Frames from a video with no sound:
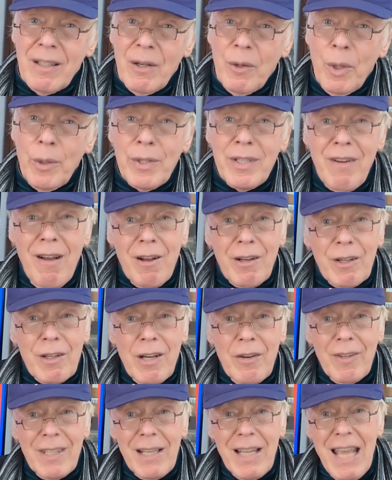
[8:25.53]
who are not
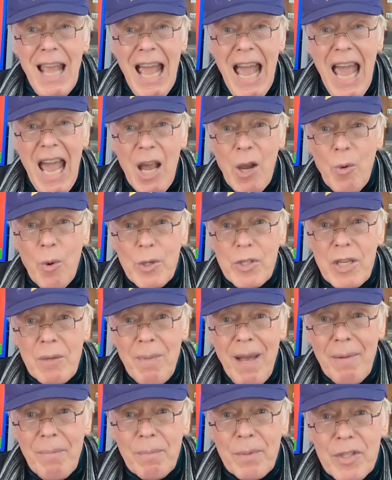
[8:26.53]
currently Equity
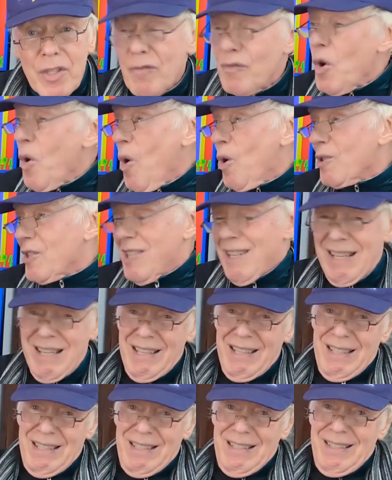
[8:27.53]
members? Of course,
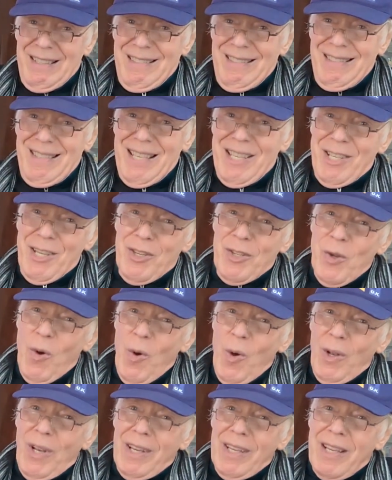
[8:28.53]
this is
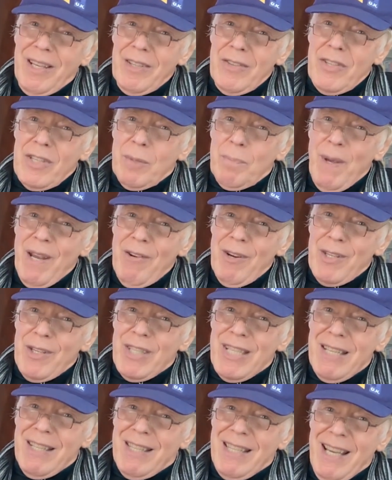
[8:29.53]
all a
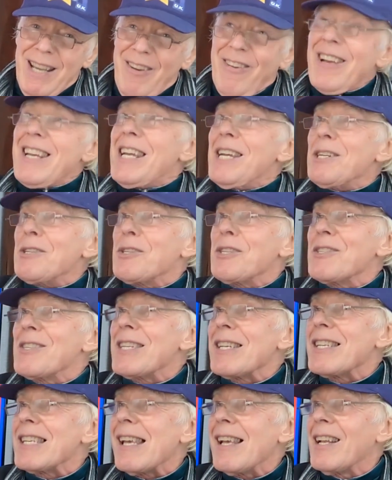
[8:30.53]
conspiracy theory, isn't
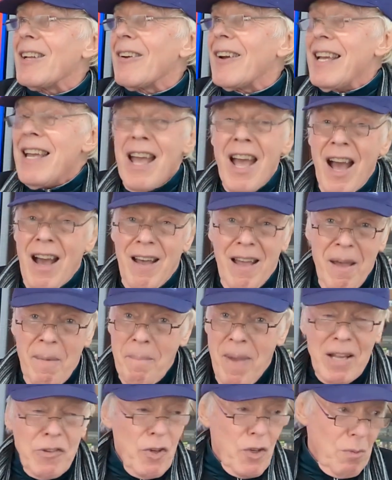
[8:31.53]
it, Hilary?
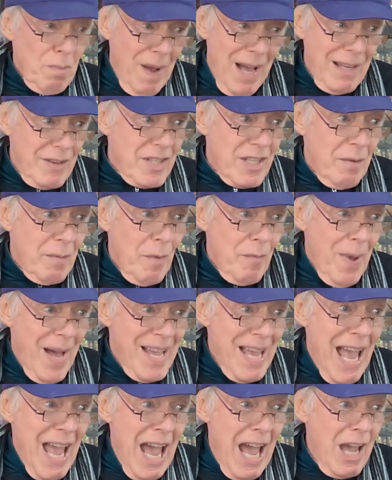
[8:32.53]
Mentioned by some of
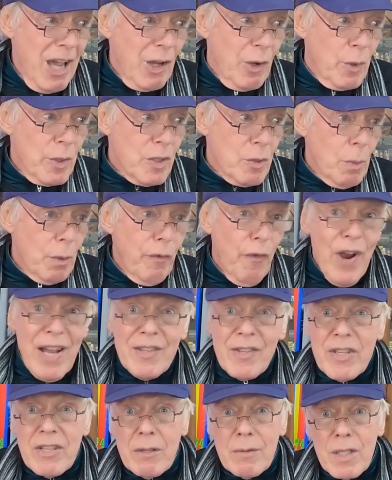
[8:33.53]
my equitable
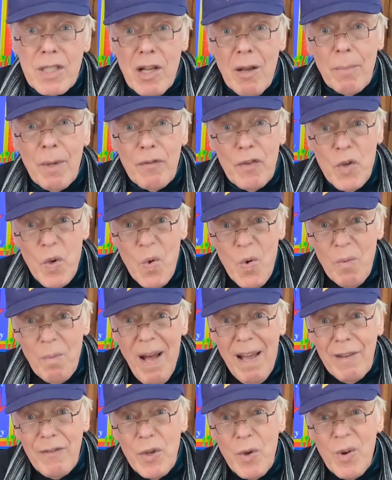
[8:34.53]
friends and some of you,
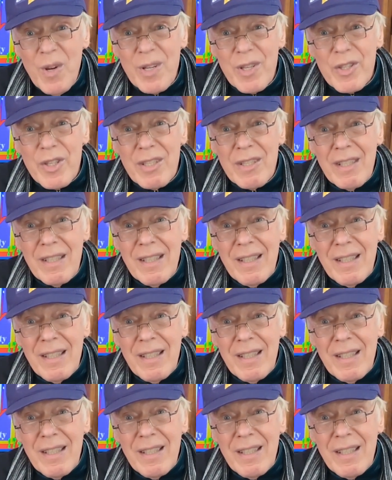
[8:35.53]
my viewers.